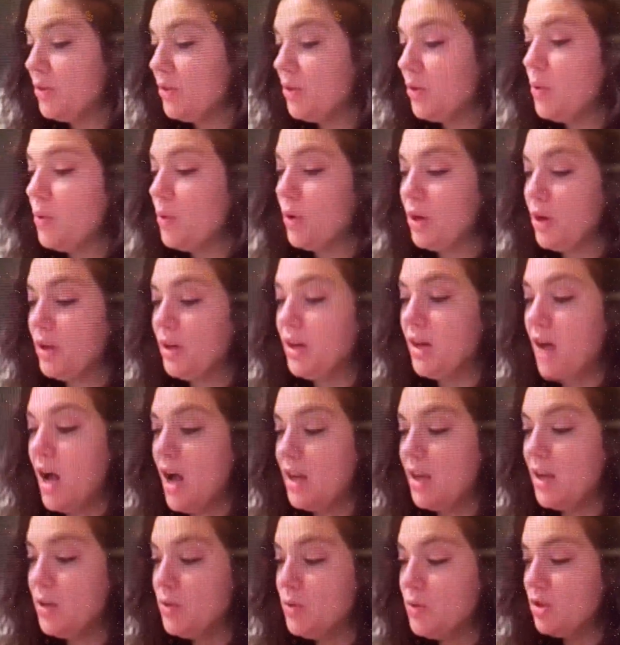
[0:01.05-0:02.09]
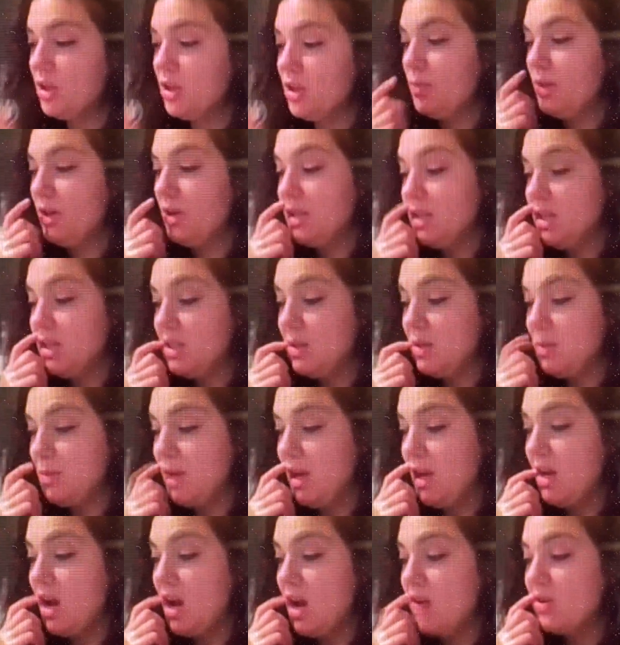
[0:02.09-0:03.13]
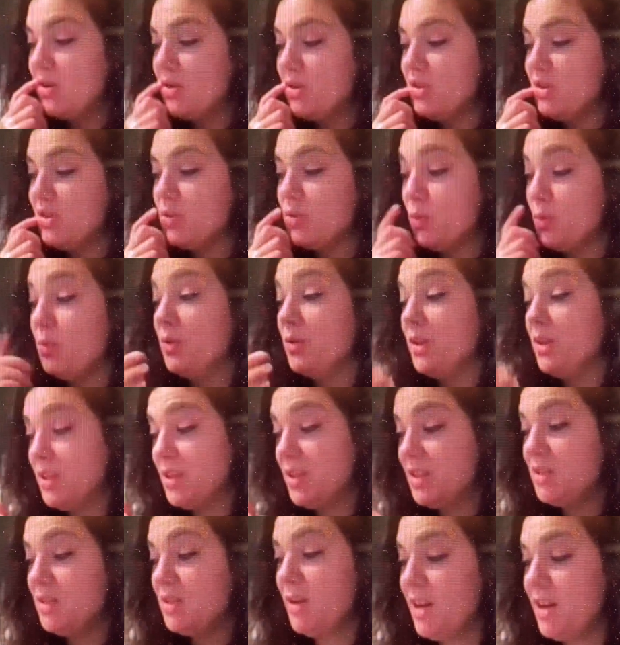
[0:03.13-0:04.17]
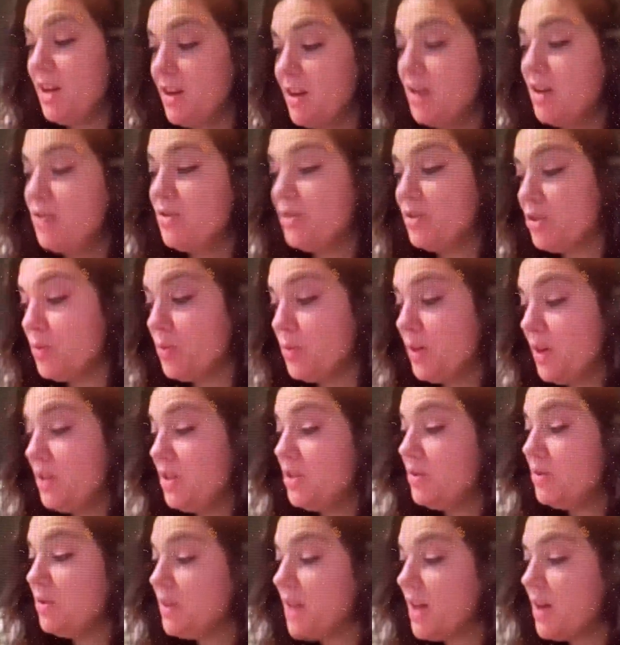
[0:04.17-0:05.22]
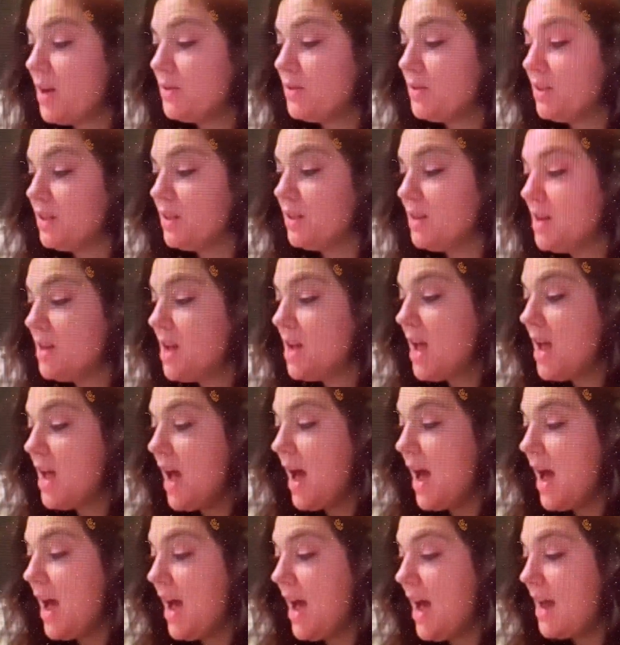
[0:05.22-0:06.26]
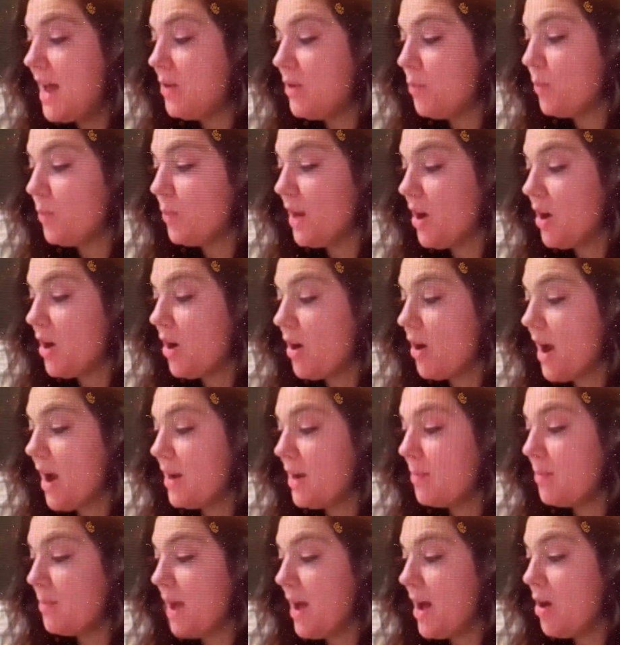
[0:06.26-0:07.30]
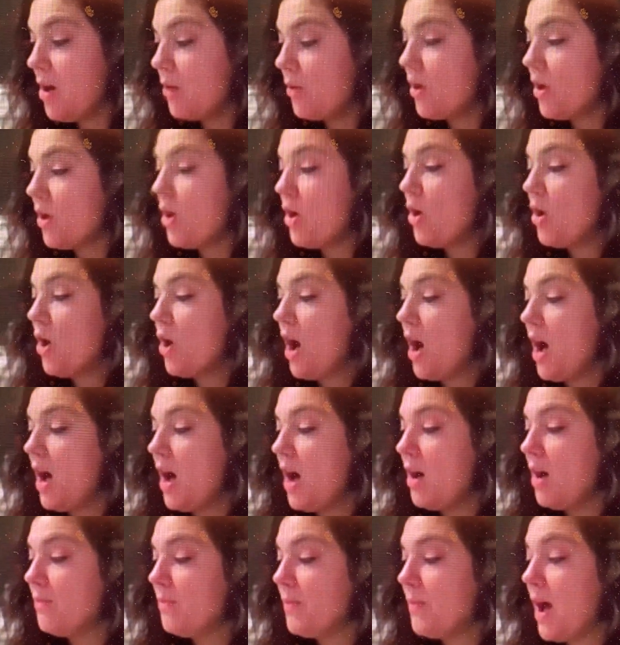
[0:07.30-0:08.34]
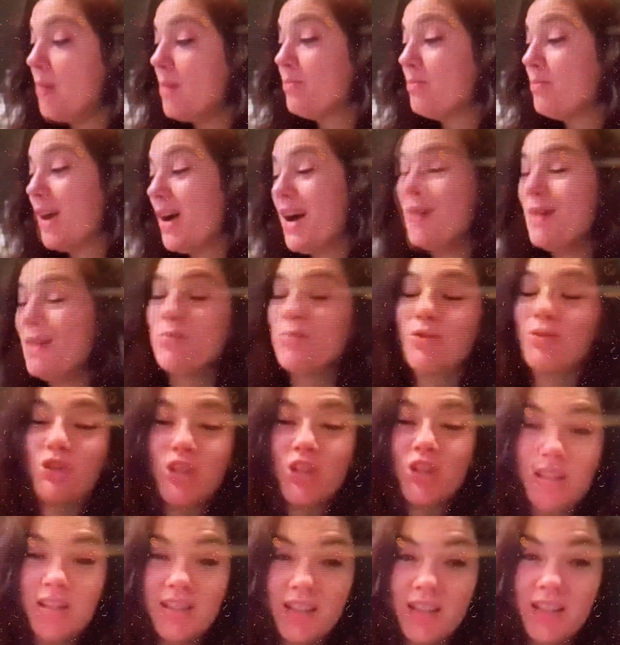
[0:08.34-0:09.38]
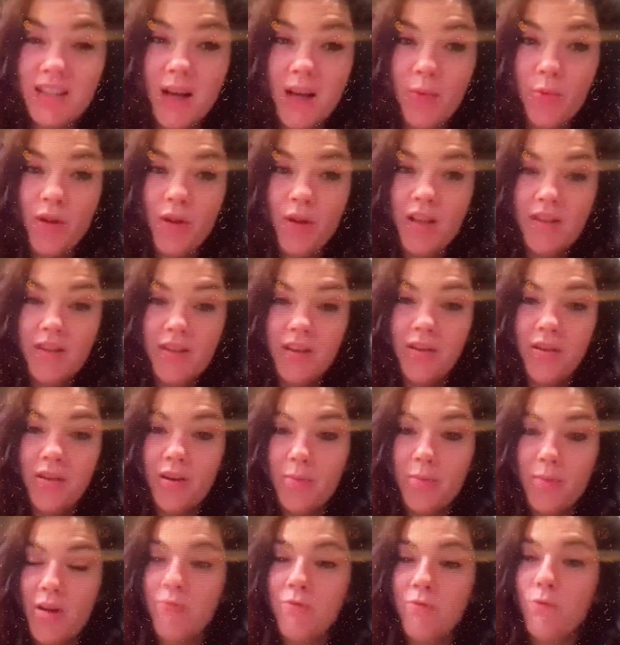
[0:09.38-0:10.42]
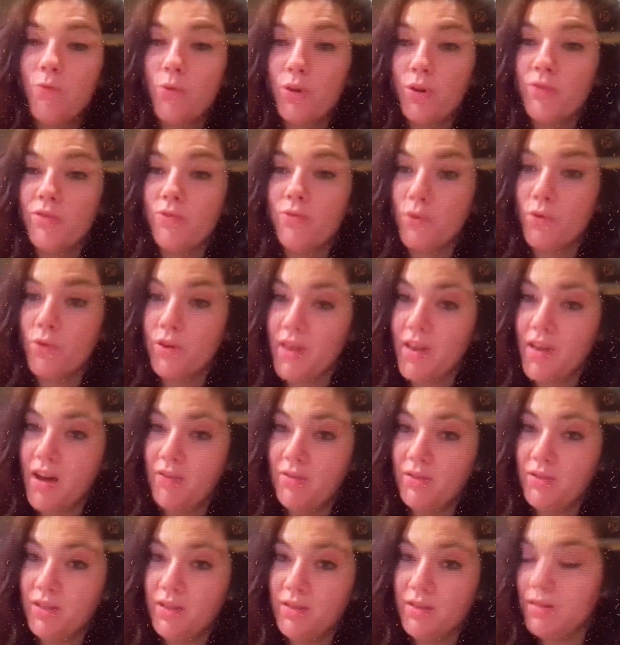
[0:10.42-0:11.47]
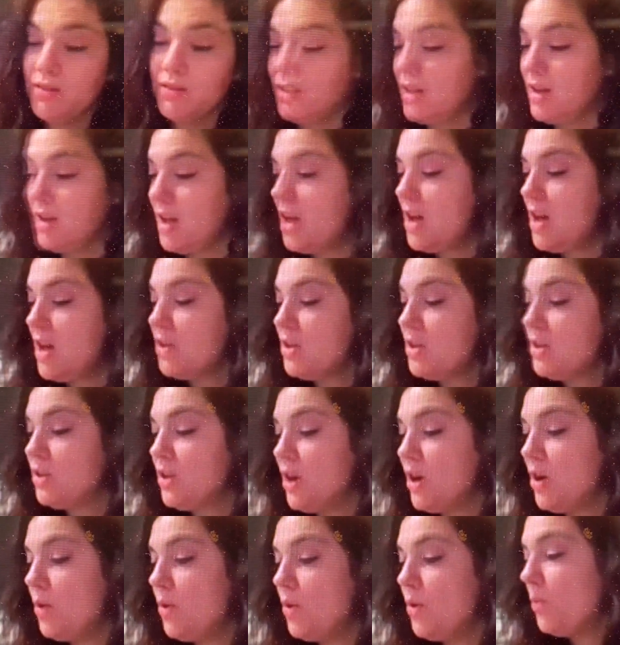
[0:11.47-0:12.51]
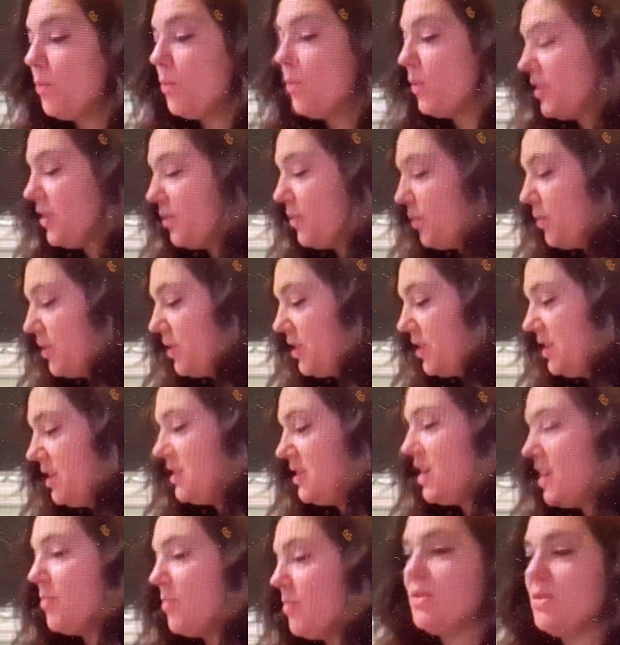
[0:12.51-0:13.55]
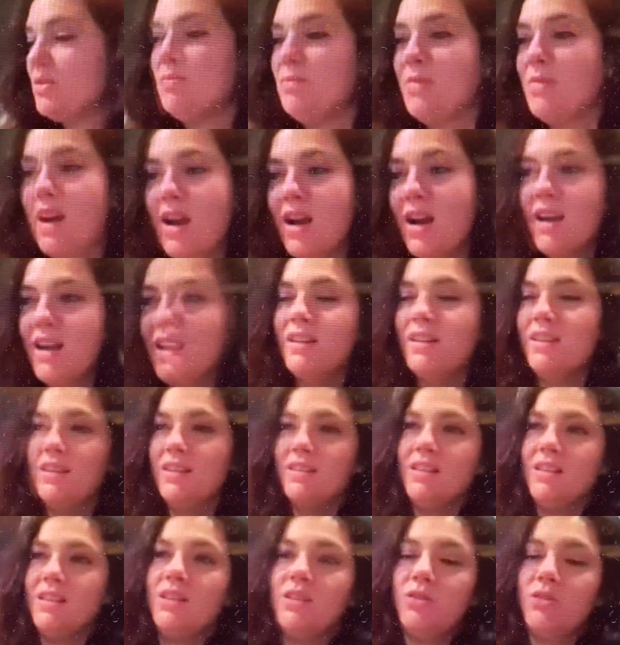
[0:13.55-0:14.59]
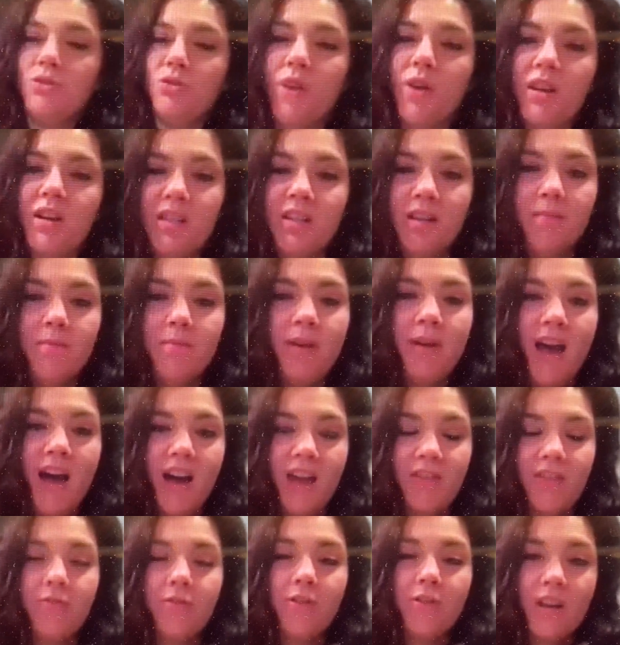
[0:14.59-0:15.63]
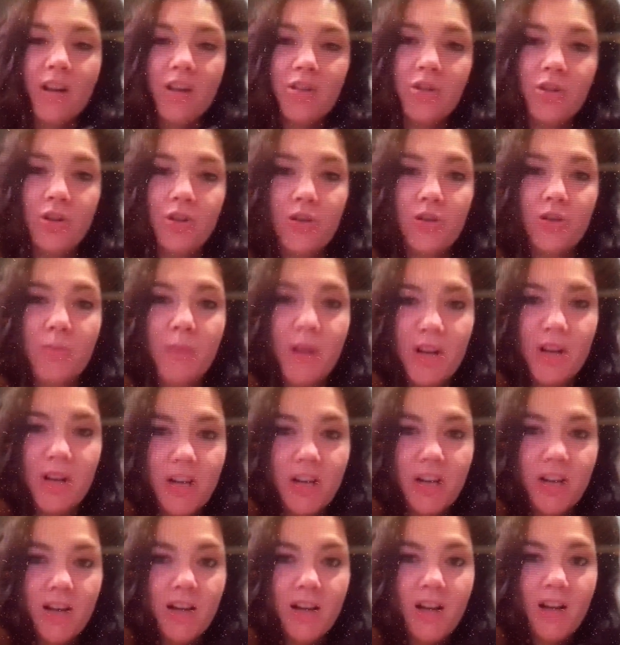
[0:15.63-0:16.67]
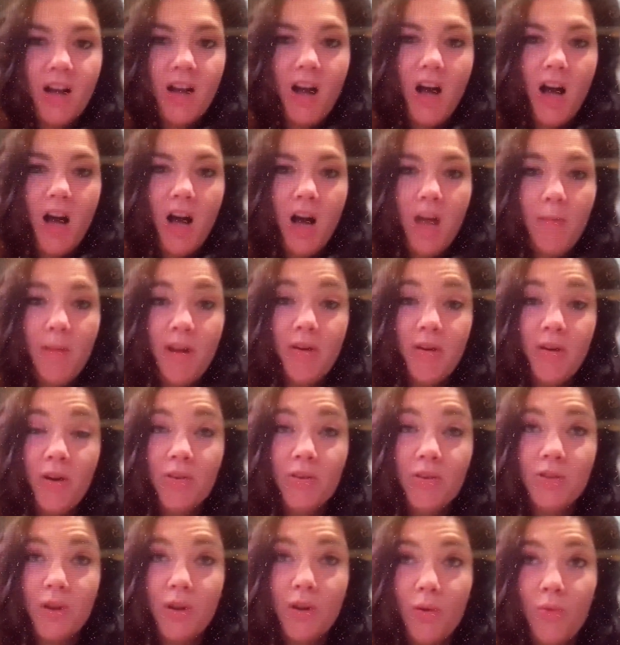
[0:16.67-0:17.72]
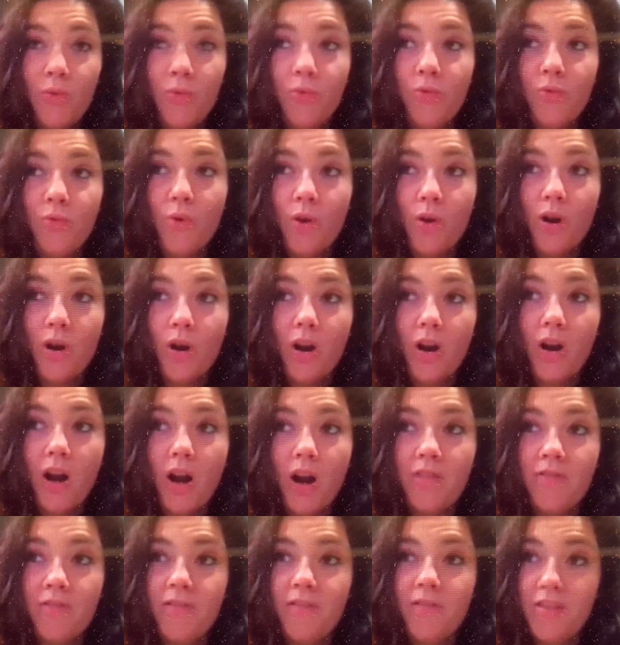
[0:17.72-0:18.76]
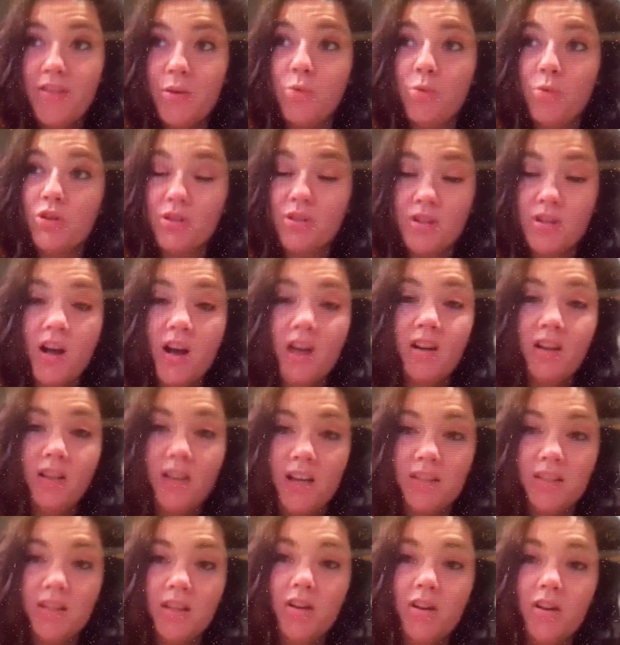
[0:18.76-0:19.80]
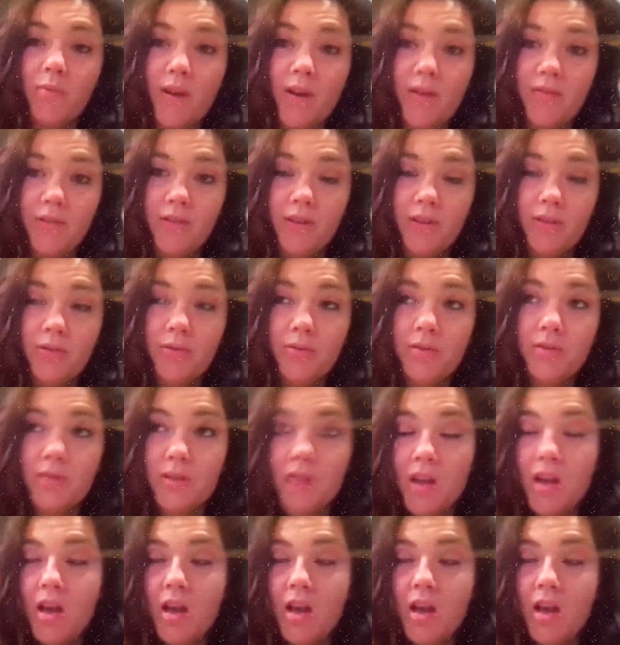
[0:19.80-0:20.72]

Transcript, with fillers: The court uh, usually we anticipate 100. Well, we anticipated 122,000, and we are at about. Uh, I'm I'm projecting that we'll end the year at about 44,000. So with with these numbers in mind, this has a direct impact for next year's budget, um, and also for the fact that we're just not collecting our revenues.